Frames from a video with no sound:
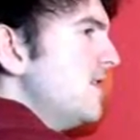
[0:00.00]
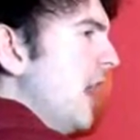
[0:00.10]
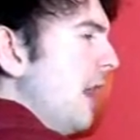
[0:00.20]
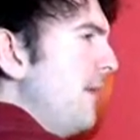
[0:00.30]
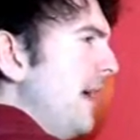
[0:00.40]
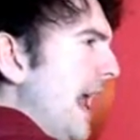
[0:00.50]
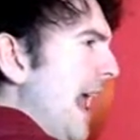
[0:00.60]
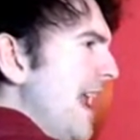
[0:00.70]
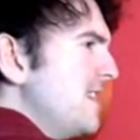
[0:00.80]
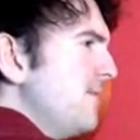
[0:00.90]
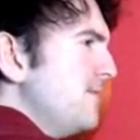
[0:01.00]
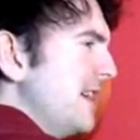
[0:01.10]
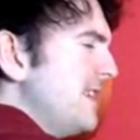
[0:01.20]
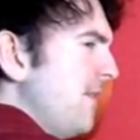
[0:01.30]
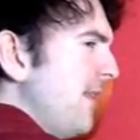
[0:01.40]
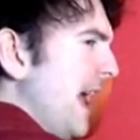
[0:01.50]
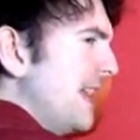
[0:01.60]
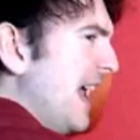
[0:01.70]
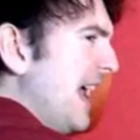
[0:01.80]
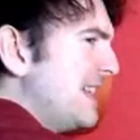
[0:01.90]
Stop in your heads of
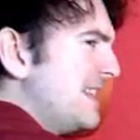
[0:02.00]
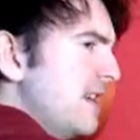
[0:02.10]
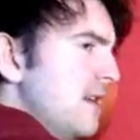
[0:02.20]
2030s.